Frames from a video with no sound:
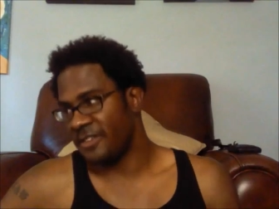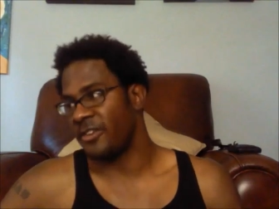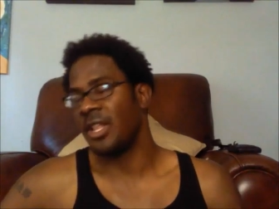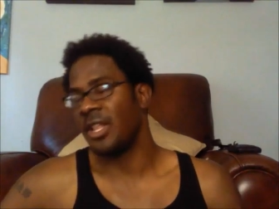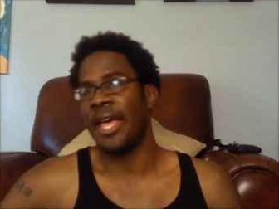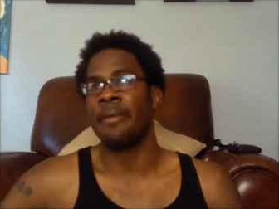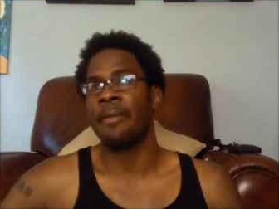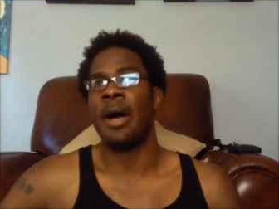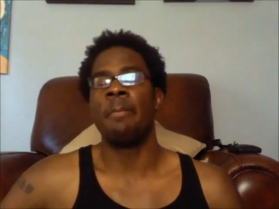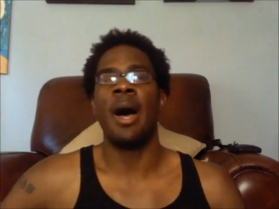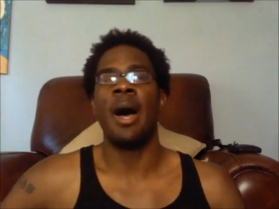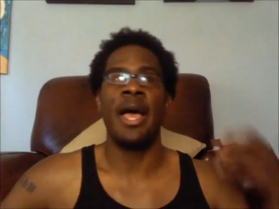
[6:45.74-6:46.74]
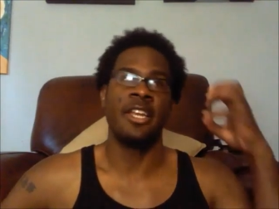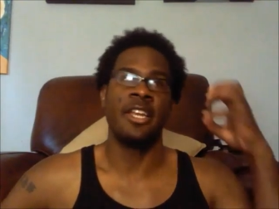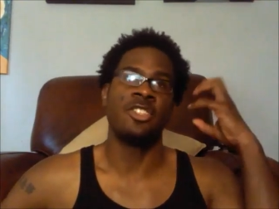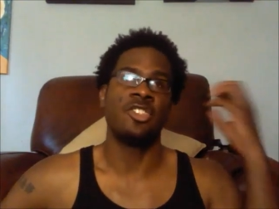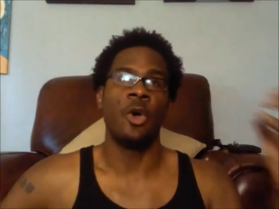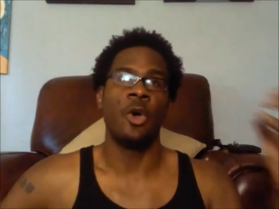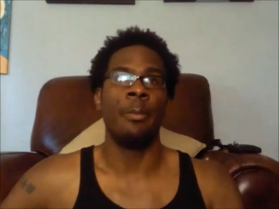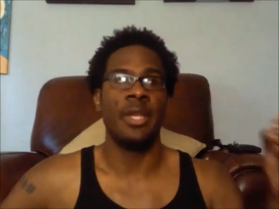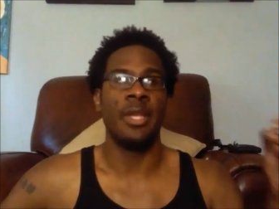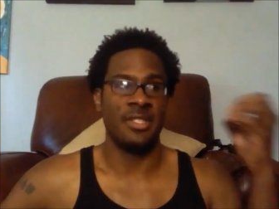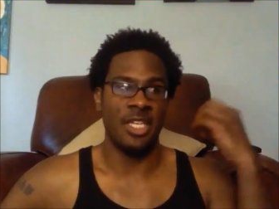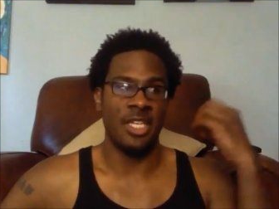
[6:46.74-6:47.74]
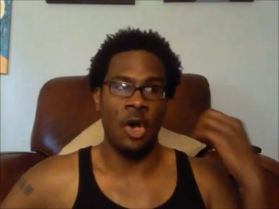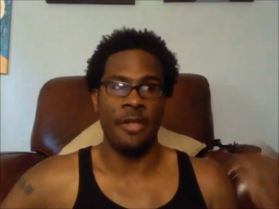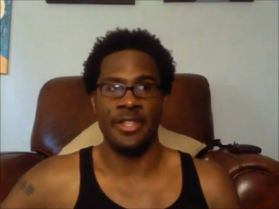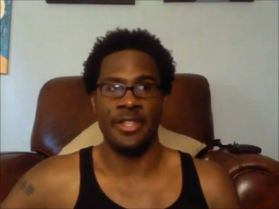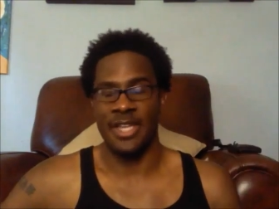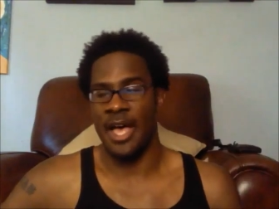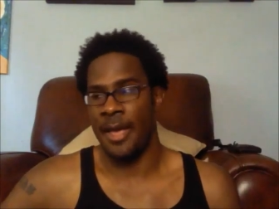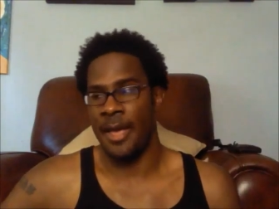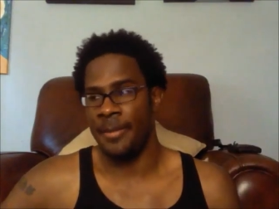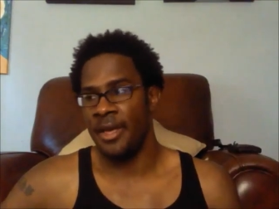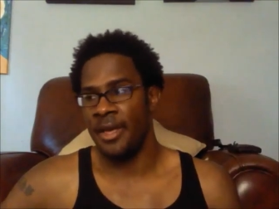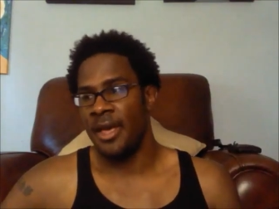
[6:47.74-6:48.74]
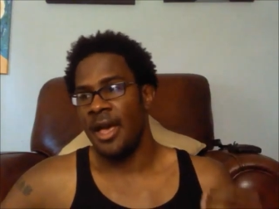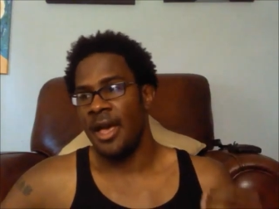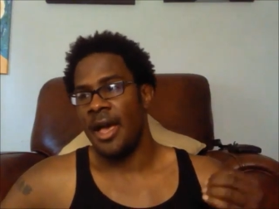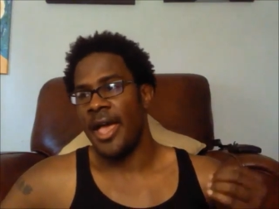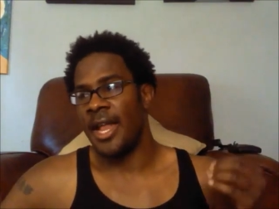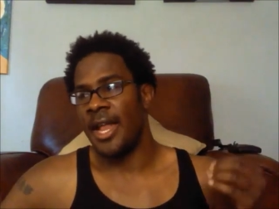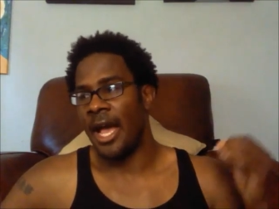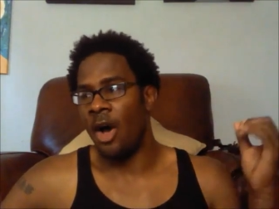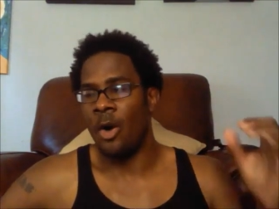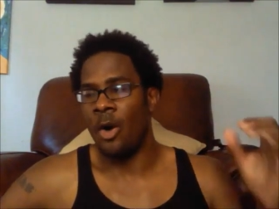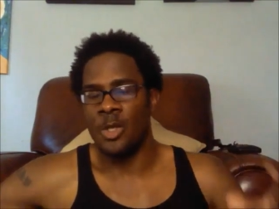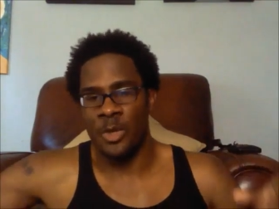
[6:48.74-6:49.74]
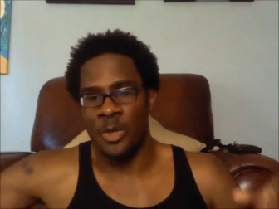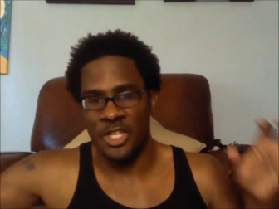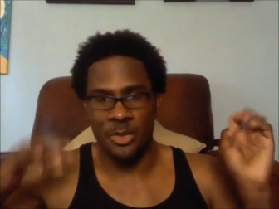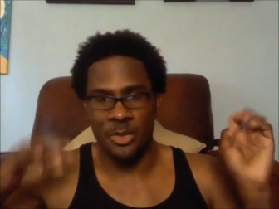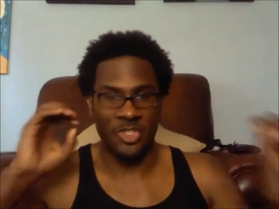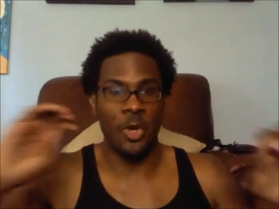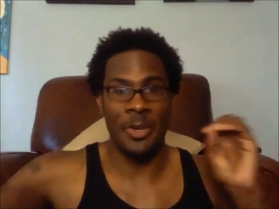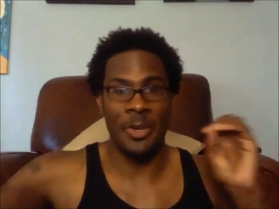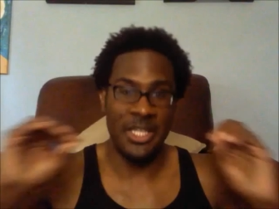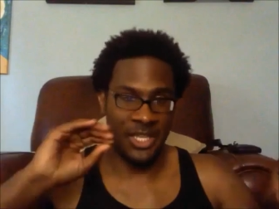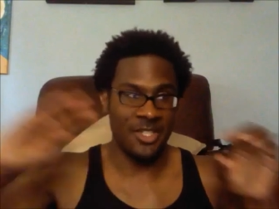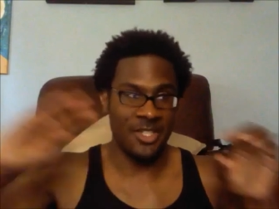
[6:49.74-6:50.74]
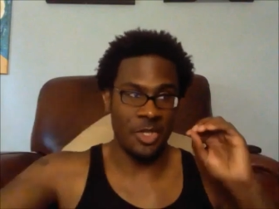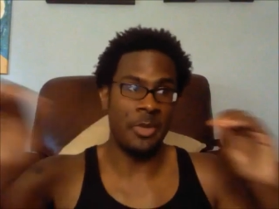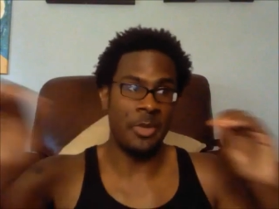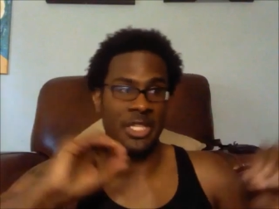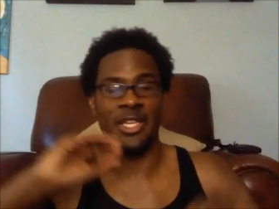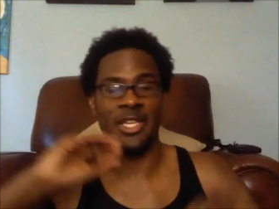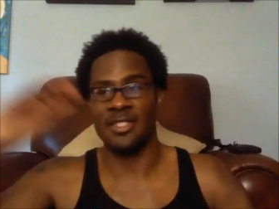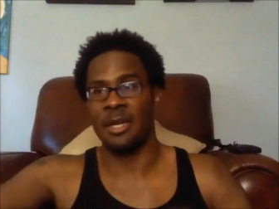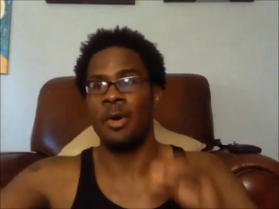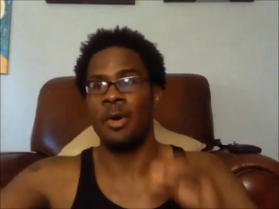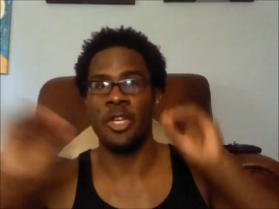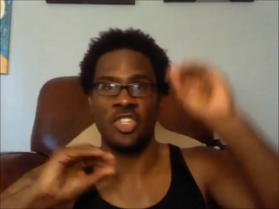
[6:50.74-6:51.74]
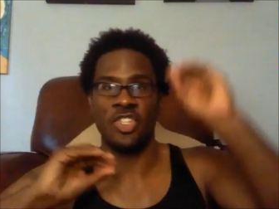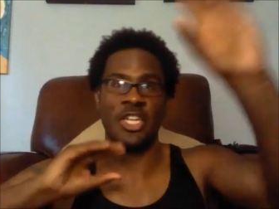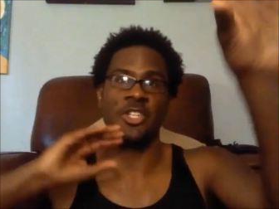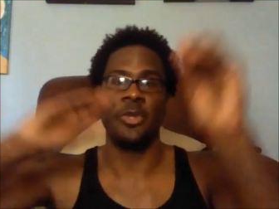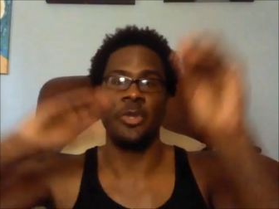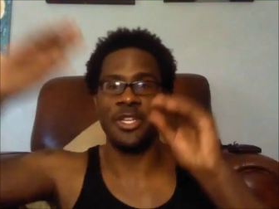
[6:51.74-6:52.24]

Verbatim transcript: to, like, my mind is so busy all the time. And I always want to do so many things, so many things. And I'm always trying to do